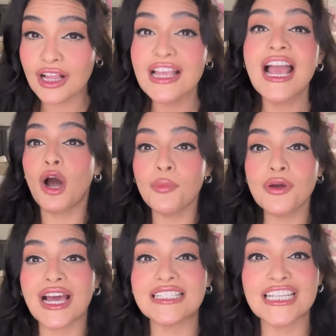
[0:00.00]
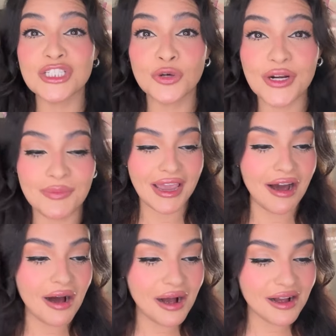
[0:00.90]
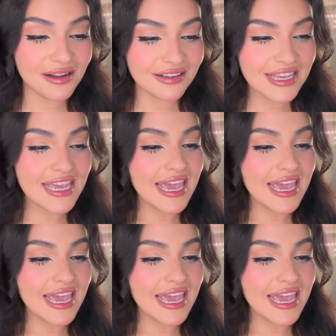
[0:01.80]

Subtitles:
Hope you guys enjoyed haul.